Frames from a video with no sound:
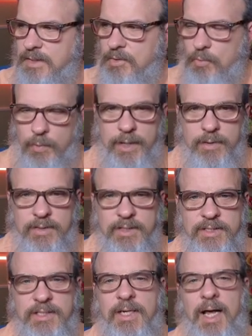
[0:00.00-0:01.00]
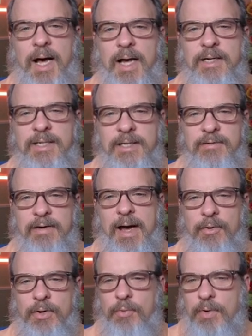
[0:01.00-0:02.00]
weirdness and oddity of
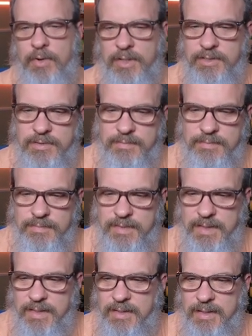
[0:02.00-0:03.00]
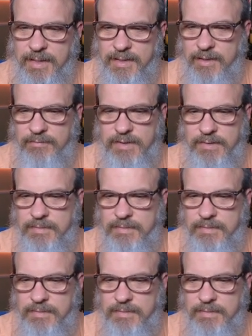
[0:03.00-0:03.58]
how it works. I love it.